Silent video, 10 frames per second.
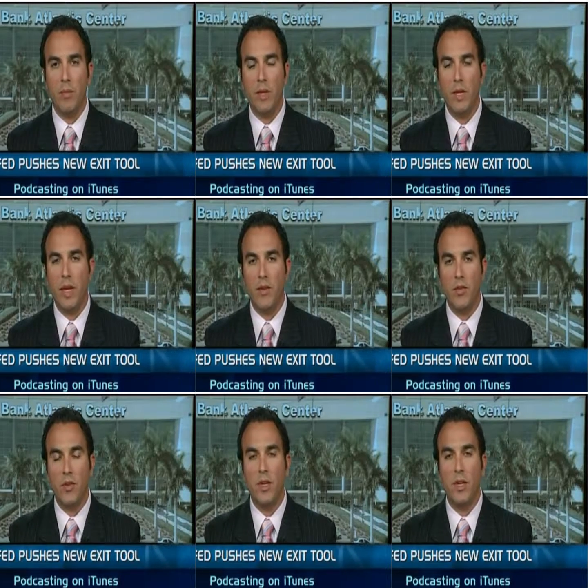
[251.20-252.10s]
but not
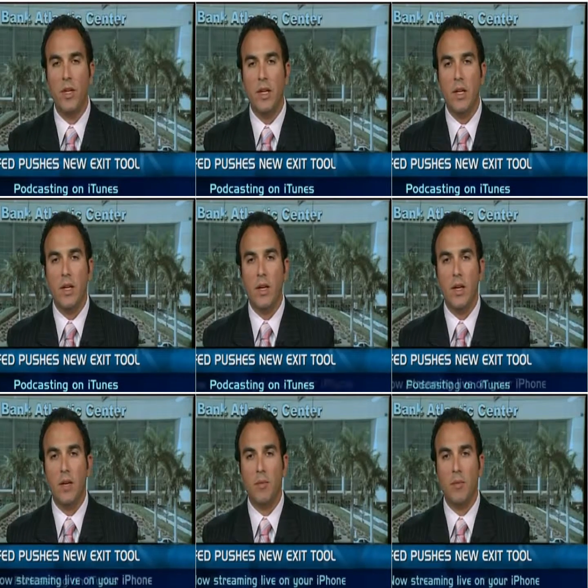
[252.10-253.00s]
necessarily,
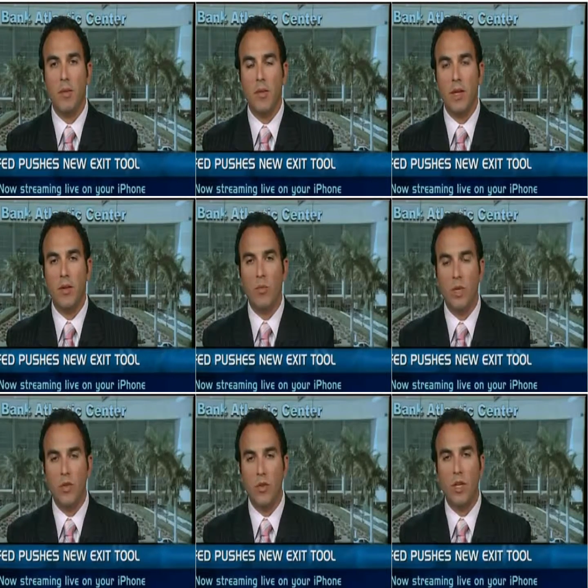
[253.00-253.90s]
that we
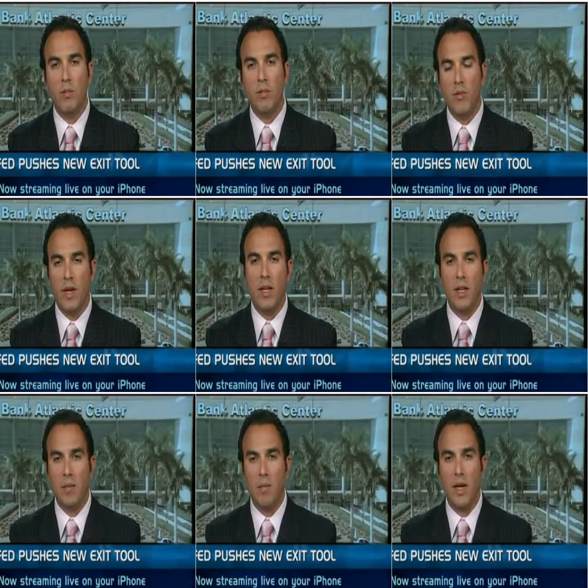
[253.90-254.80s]
can still keep the Fed
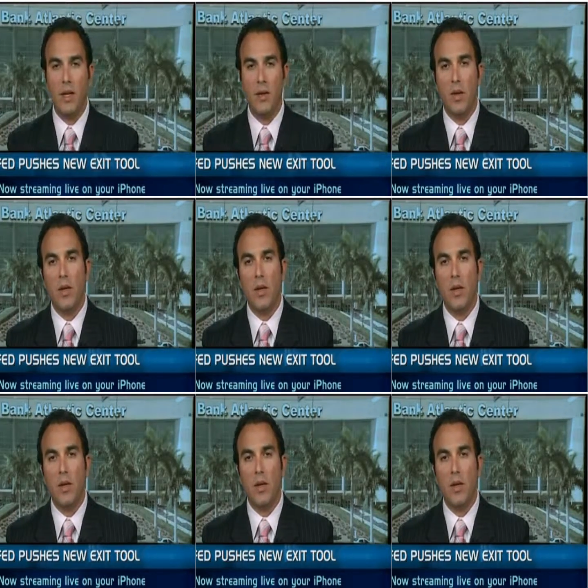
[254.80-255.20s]
independent